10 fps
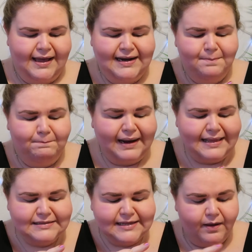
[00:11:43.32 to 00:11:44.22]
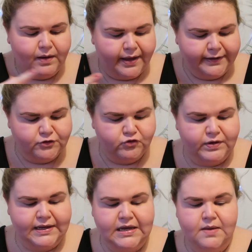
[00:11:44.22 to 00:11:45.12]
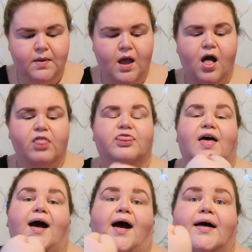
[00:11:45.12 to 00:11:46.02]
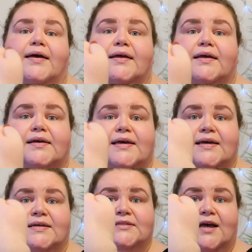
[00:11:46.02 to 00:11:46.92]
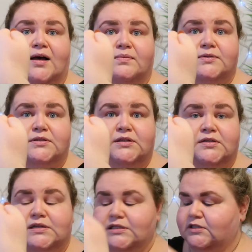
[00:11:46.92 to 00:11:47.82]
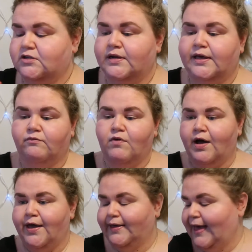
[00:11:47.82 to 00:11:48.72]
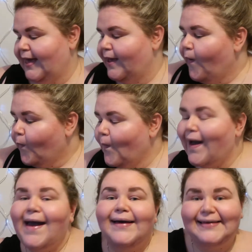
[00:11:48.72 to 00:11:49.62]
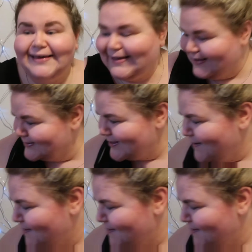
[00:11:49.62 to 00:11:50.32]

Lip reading: and it blends out like a dream. That is absolutely stunning. Right, okay, where is